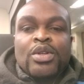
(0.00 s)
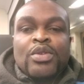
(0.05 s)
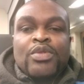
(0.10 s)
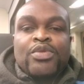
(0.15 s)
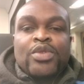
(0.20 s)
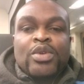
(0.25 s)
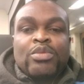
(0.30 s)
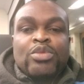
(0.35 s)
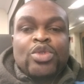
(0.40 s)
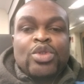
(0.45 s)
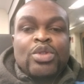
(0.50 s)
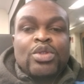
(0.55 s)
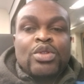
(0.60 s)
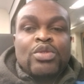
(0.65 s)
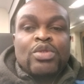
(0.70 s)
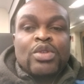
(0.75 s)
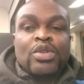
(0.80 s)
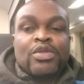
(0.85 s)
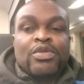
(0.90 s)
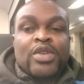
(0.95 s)
From
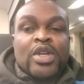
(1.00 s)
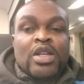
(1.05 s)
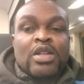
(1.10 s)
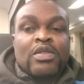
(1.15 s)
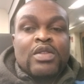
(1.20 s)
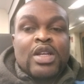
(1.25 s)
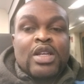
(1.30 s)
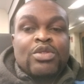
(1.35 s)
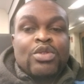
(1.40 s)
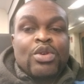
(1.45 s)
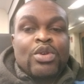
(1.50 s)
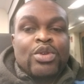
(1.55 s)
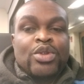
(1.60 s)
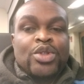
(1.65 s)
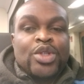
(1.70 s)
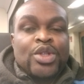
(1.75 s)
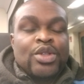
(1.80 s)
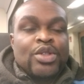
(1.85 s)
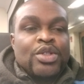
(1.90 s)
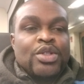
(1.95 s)
2025, that's all
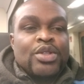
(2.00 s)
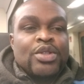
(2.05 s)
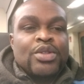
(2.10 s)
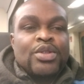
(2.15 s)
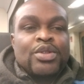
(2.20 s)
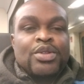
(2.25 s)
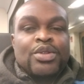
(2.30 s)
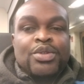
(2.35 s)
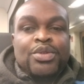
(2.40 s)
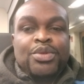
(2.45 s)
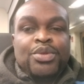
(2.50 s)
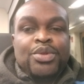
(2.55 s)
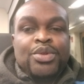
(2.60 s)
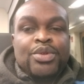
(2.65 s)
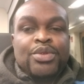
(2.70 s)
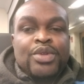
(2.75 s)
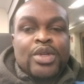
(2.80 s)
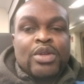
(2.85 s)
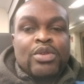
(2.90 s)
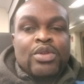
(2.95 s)
changed.
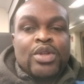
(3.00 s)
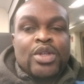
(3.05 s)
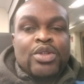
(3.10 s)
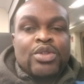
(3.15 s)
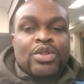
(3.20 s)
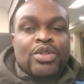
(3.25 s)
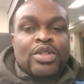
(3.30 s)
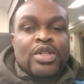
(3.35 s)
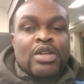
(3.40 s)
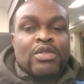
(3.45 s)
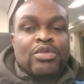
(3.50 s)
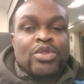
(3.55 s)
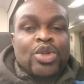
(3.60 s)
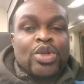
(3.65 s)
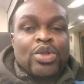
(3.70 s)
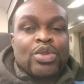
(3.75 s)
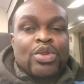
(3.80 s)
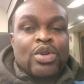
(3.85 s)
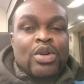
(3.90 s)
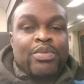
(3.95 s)
New regulations have
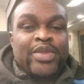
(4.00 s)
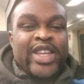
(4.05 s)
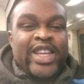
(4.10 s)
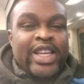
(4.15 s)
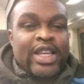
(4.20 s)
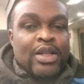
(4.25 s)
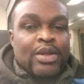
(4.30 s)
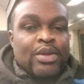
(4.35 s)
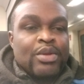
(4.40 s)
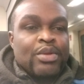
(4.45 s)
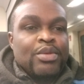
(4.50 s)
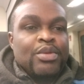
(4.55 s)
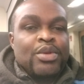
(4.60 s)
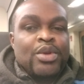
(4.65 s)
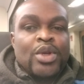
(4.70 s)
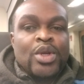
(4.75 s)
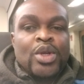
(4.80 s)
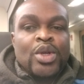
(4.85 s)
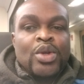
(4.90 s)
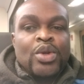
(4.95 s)
just come in
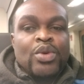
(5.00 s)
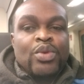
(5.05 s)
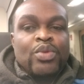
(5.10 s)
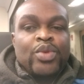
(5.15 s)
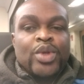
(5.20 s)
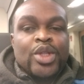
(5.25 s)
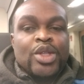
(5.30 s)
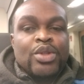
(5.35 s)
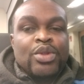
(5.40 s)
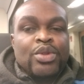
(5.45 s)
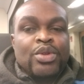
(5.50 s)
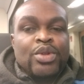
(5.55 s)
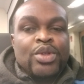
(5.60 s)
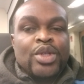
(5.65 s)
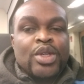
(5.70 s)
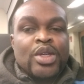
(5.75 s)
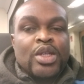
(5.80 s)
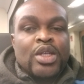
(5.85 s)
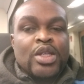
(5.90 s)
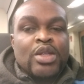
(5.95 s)
with the new
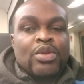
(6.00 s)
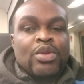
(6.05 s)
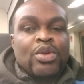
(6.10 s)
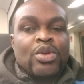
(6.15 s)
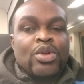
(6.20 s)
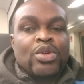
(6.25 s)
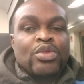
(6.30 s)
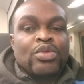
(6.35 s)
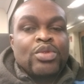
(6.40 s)
year in all